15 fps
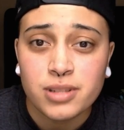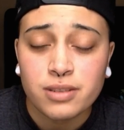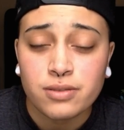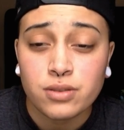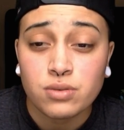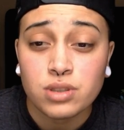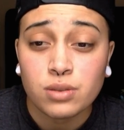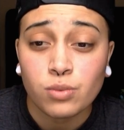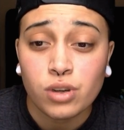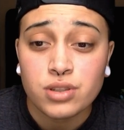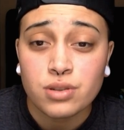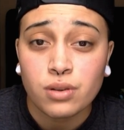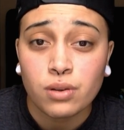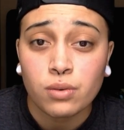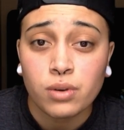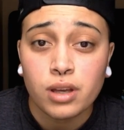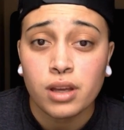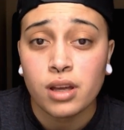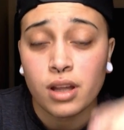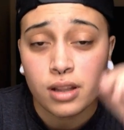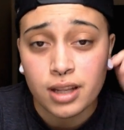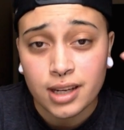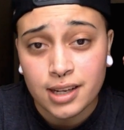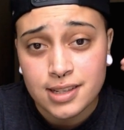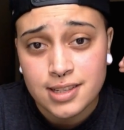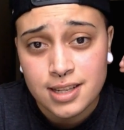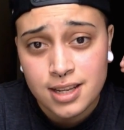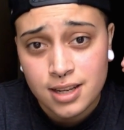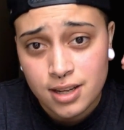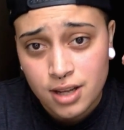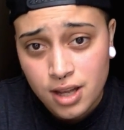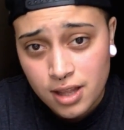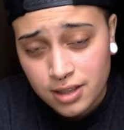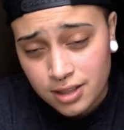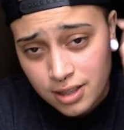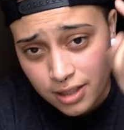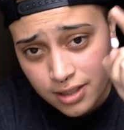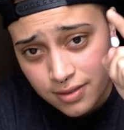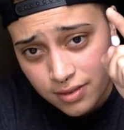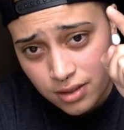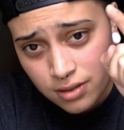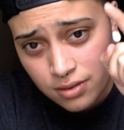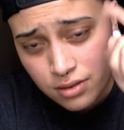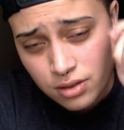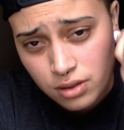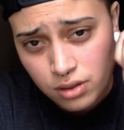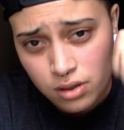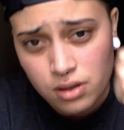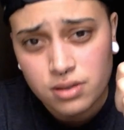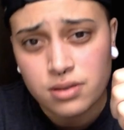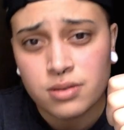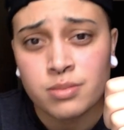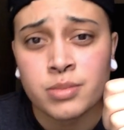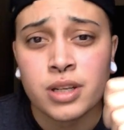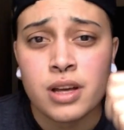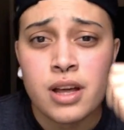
But if you did watch it all the way, like I said in the last video, y'all are awesome.